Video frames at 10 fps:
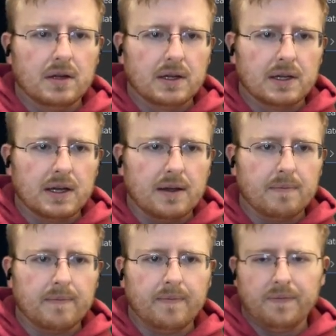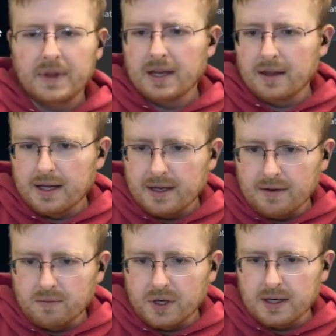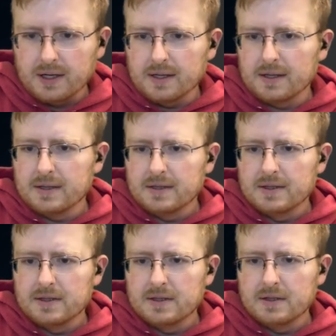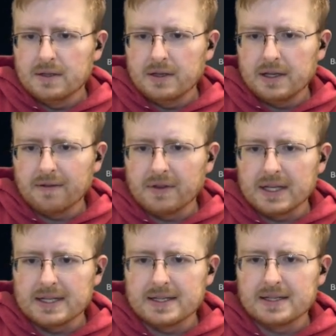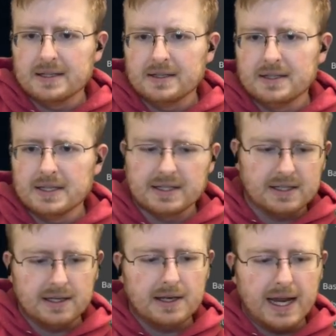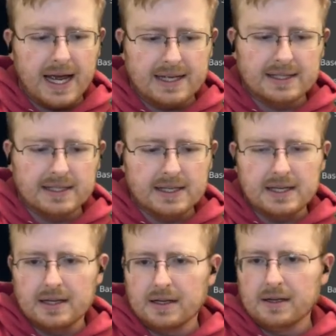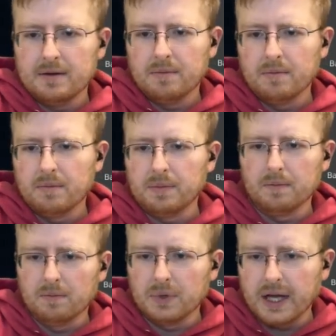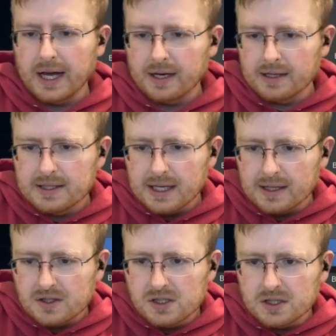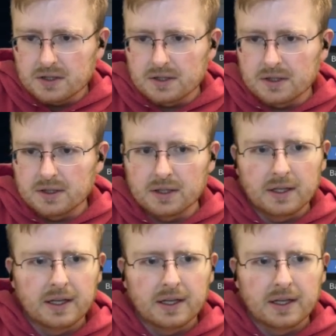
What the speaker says: Okay. And then we're going to give this just a nasty black texture.